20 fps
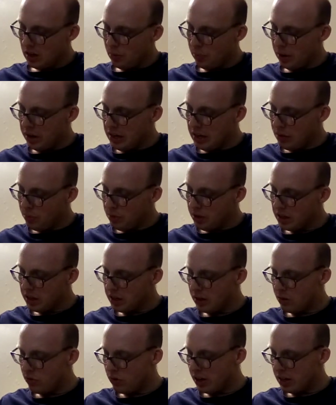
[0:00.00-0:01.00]
When the
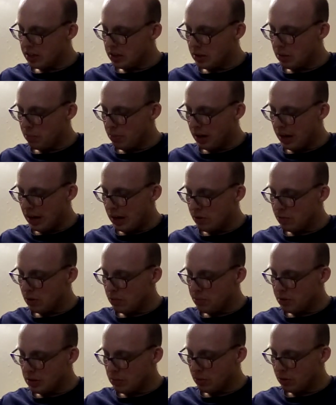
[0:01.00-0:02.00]
wicked rise to power,
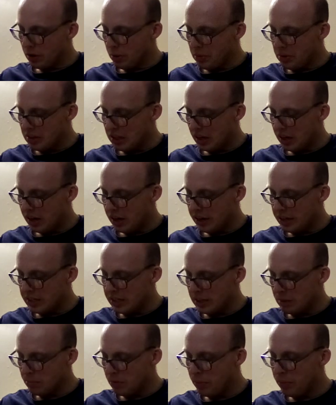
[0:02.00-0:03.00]
people go into
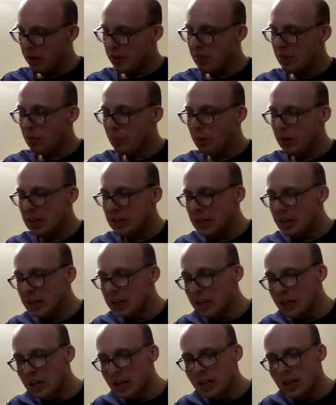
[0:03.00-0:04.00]
hiding, but when the
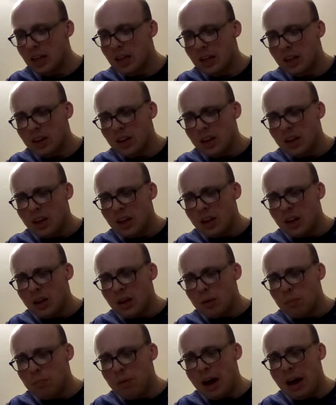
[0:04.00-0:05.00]
wicked
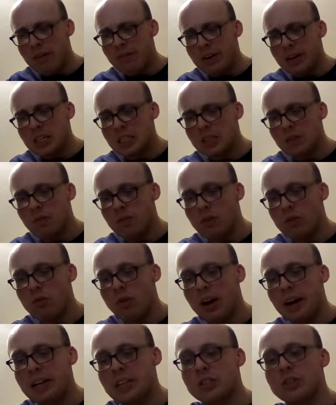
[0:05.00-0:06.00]
perish, the
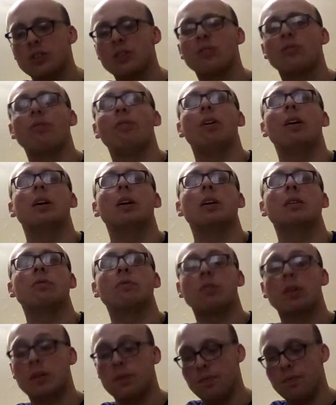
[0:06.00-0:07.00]
righteous thrive.